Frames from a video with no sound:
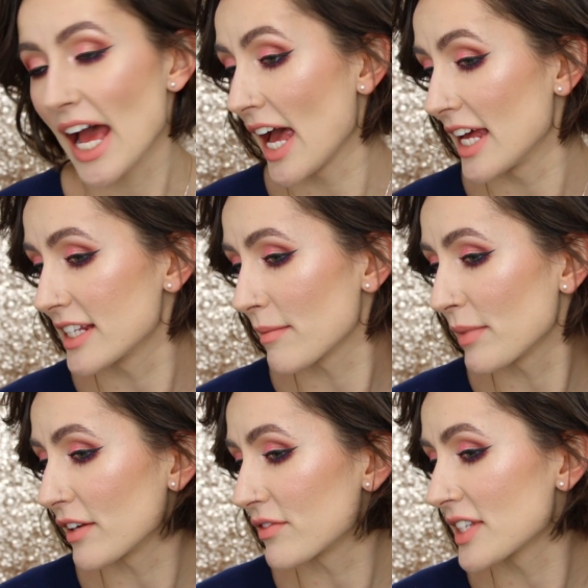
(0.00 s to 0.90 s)
has a
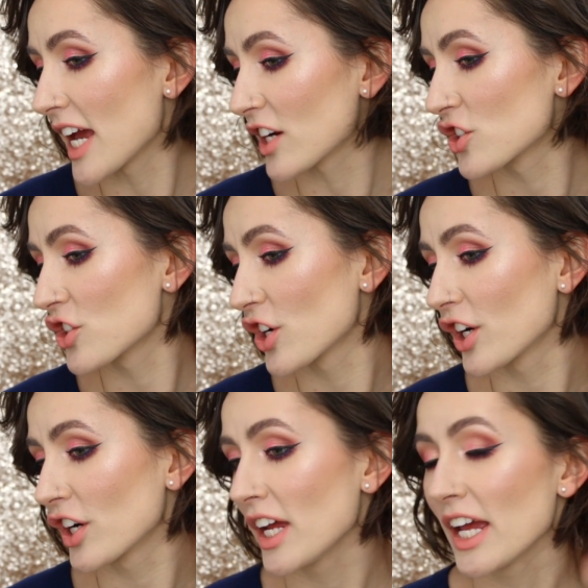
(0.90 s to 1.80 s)
bit of
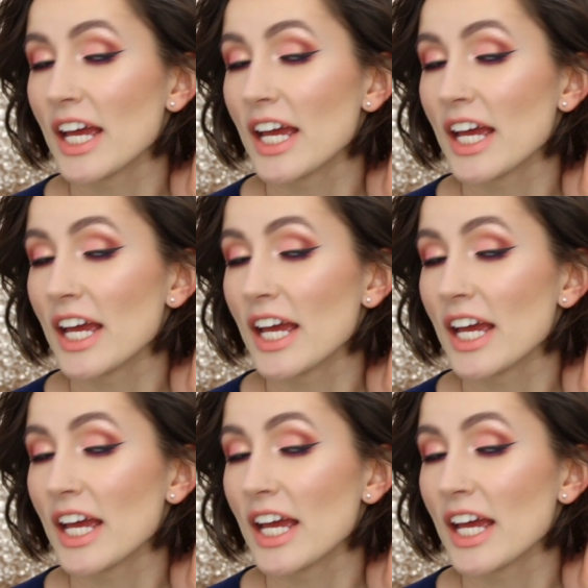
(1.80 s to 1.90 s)
texture.